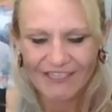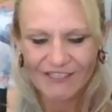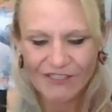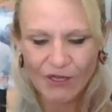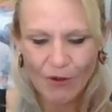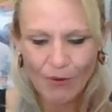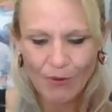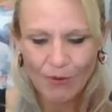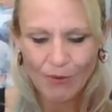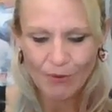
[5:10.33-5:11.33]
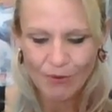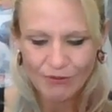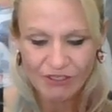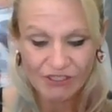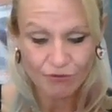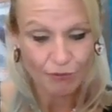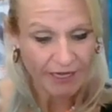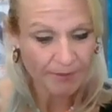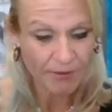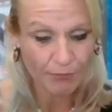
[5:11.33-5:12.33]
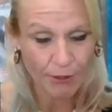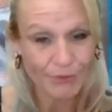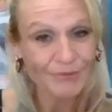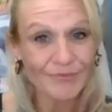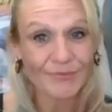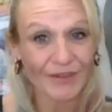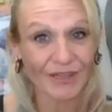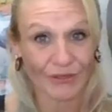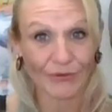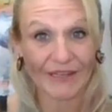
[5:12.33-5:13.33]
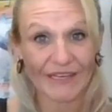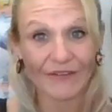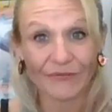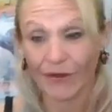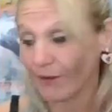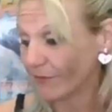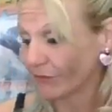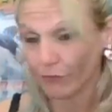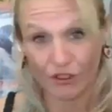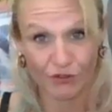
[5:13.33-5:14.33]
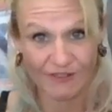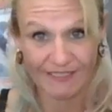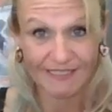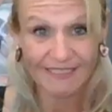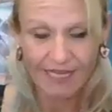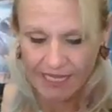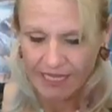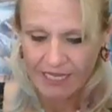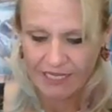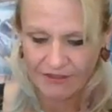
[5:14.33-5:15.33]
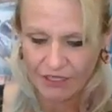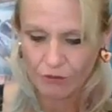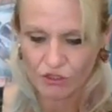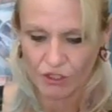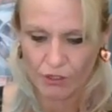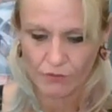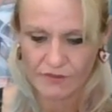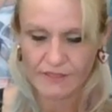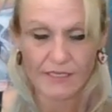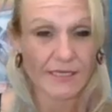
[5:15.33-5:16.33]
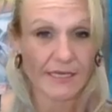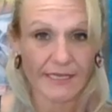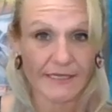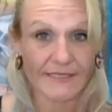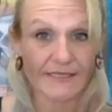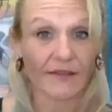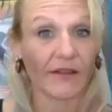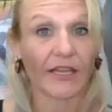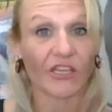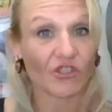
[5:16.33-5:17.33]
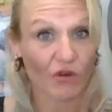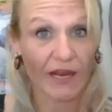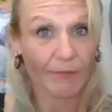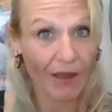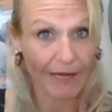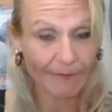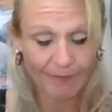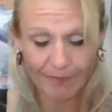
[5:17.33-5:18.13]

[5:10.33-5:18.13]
So just right up the road, literally from Richardson's, in the Ochocos, is the Lucky Strike mine.